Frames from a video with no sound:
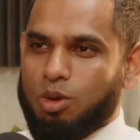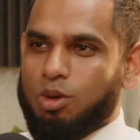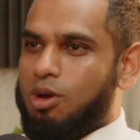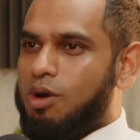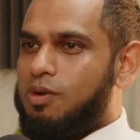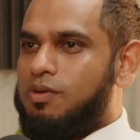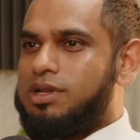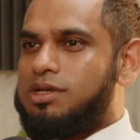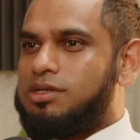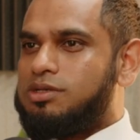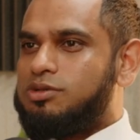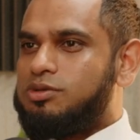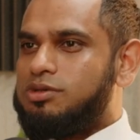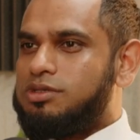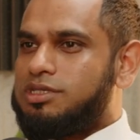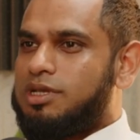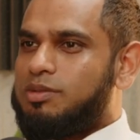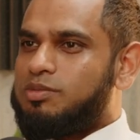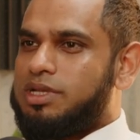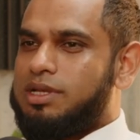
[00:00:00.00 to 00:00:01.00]
go and
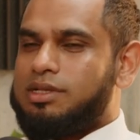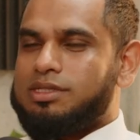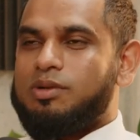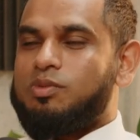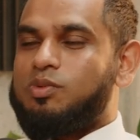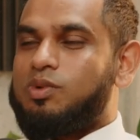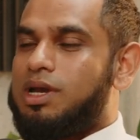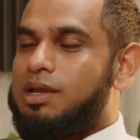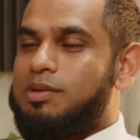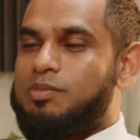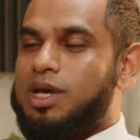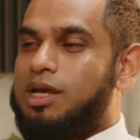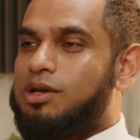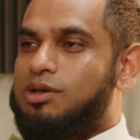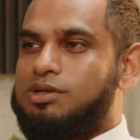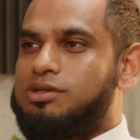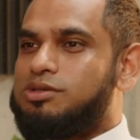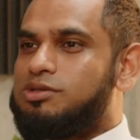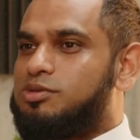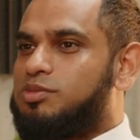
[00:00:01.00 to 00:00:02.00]
do something i was like what am i
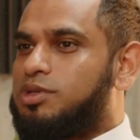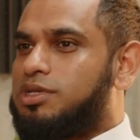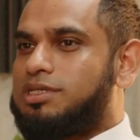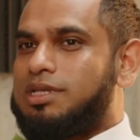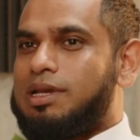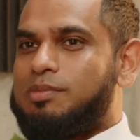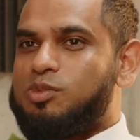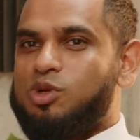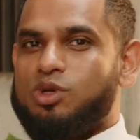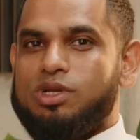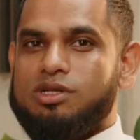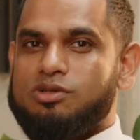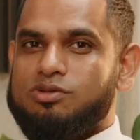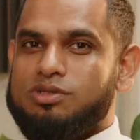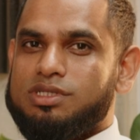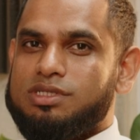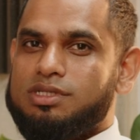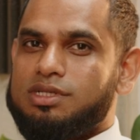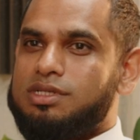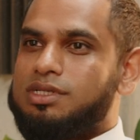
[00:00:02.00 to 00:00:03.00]
going to do because i'm not
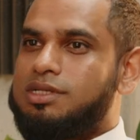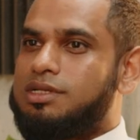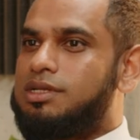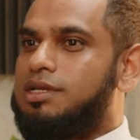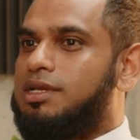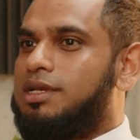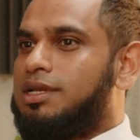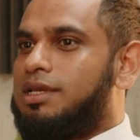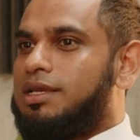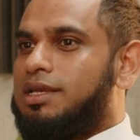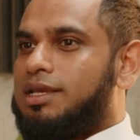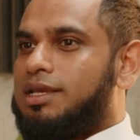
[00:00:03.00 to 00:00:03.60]
interested in